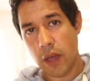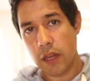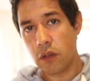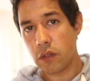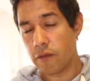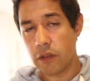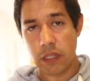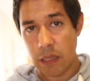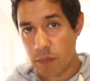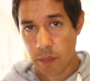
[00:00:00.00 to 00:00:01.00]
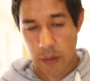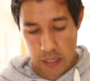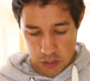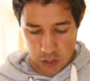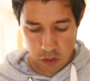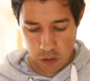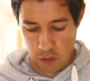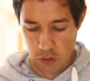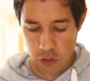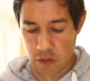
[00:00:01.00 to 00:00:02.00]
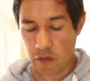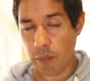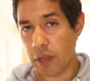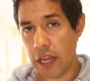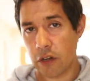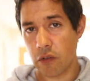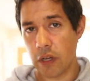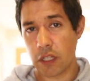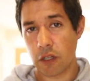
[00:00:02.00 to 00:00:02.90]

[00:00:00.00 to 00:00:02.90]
and use it for deep space, you can use it for planetary.